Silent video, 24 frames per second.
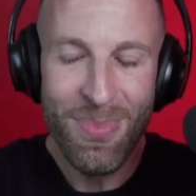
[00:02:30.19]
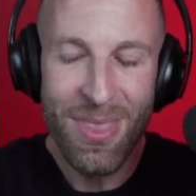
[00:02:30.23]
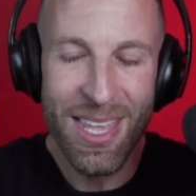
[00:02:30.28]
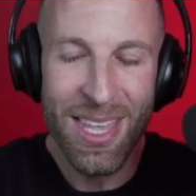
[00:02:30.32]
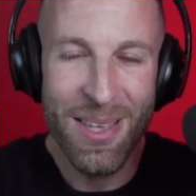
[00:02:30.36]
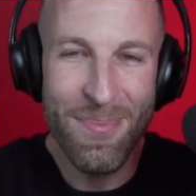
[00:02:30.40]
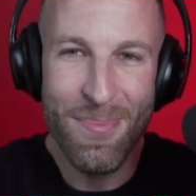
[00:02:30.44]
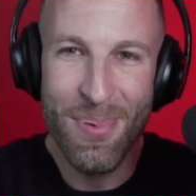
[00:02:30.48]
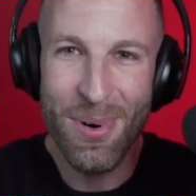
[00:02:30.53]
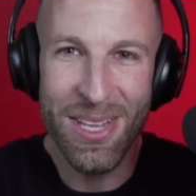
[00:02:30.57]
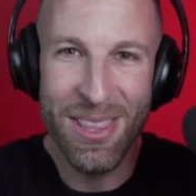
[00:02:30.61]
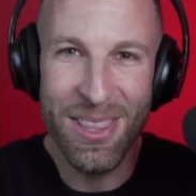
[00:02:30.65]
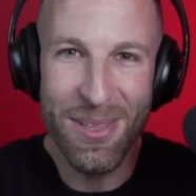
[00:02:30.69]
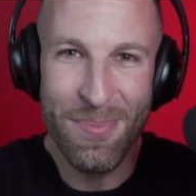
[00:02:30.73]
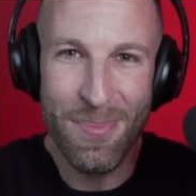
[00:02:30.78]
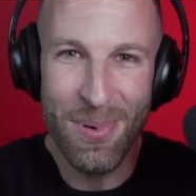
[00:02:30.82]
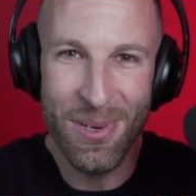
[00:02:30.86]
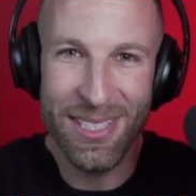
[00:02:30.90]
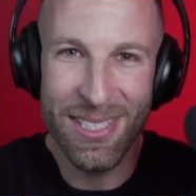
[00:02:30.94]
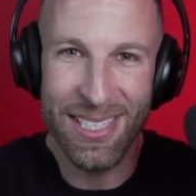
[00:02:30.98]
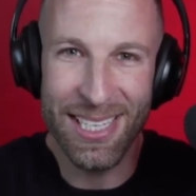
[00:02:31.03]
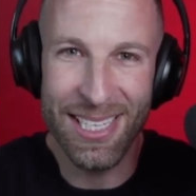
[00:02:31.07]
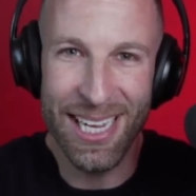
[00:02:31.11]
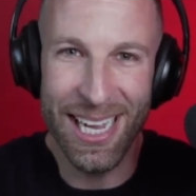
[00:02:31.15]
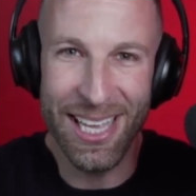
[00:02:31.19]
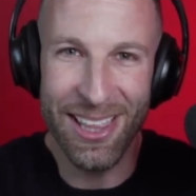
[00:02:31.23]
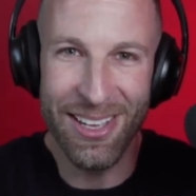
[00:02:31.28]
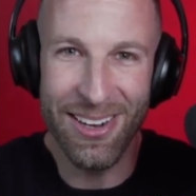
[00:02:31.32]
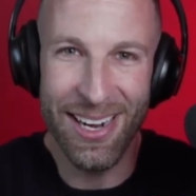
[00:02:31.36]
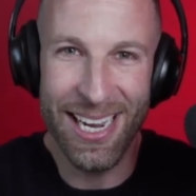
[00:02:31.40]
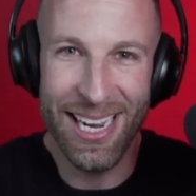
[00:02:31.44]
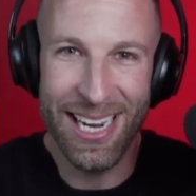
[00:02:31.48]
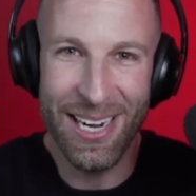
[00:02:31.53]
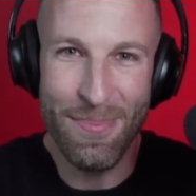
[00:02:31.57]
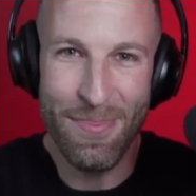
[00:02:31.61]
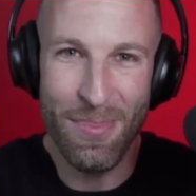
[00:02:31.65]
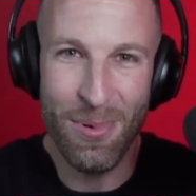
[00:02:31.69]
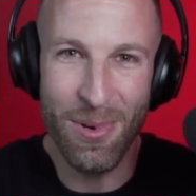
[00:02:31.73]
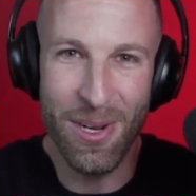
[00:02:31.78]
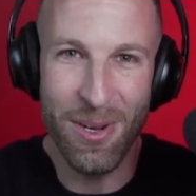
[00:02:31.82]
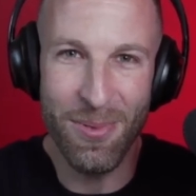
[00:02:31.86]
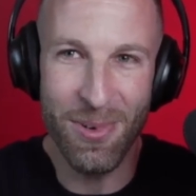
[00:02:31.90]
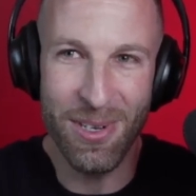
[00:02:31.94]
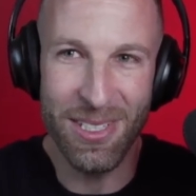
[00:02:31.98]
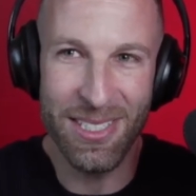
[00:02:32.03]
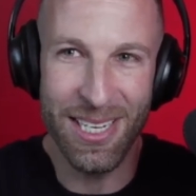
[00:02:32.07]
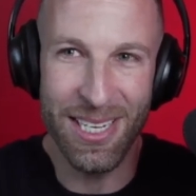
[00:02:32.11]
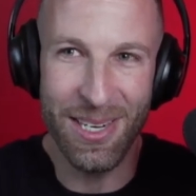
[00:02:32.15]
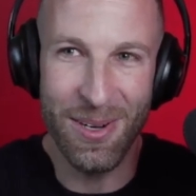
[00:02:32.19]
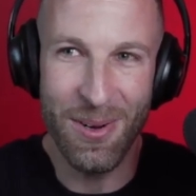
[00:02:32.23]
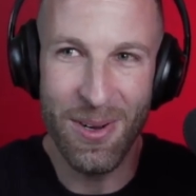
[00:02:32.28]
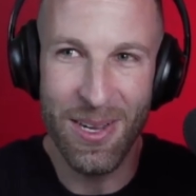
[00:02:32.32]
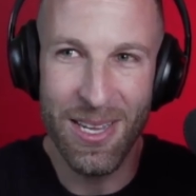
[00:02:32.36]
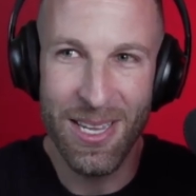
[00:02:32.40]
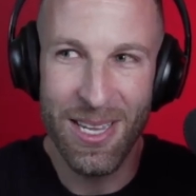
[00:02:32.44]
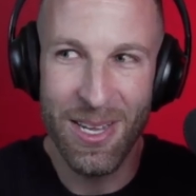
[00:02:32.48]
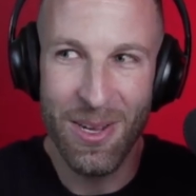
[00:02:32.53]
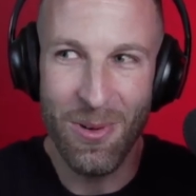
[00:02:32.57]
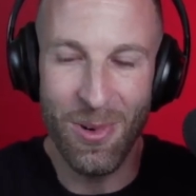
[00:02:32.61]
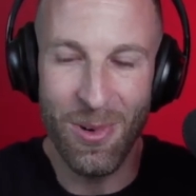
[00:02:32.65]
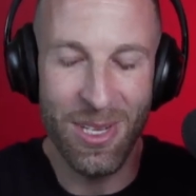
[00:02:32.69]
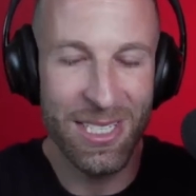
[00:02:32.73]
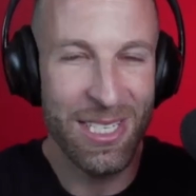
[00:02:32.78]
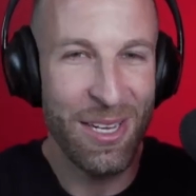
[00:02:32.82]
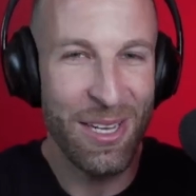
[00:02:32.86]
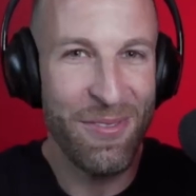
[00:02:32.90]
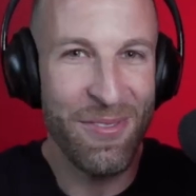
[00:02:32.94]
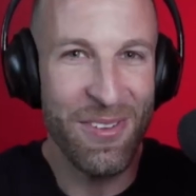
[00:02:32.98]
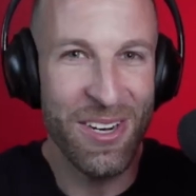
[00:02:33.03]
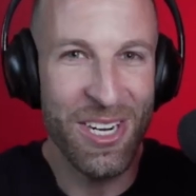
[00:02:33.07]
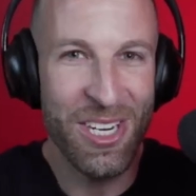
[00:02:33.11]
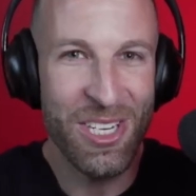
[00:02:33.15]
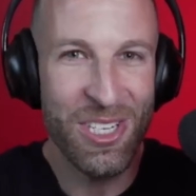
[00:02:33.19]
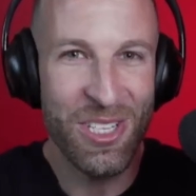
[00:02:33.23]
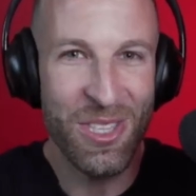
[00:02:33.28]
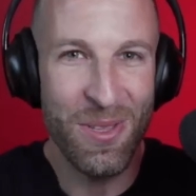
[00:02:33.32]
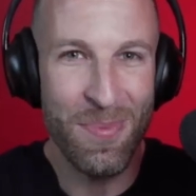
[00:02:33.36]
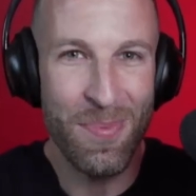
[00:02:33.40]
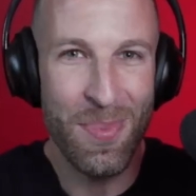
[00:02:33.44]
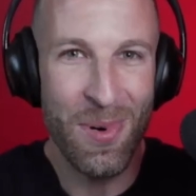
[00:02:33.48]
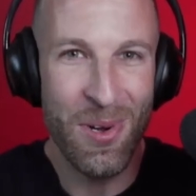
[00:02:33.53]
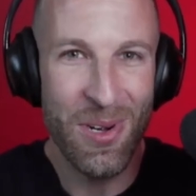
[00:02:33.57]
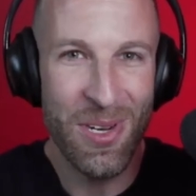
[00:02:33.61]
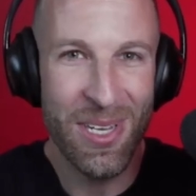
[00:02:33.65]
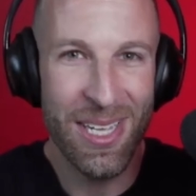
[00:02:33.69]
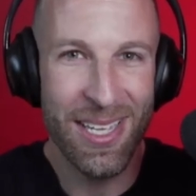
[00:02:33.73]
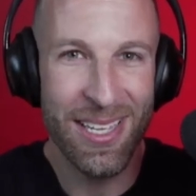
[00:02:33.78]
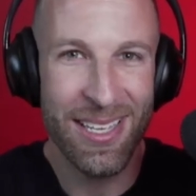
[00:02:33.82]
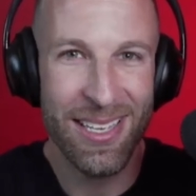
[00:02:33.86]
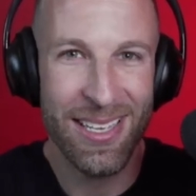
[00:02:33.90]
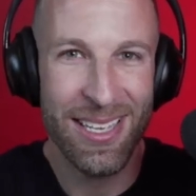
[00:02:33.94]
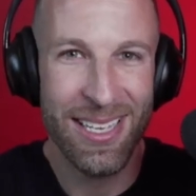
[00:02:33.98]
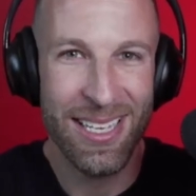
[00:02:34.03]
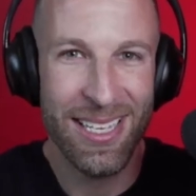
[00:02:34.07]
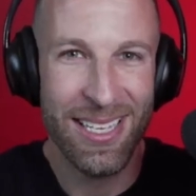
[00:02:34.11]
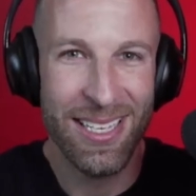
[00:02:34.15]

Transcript: And putting the book together, I hit a point where it's like, once I finished the book, mm-hmm.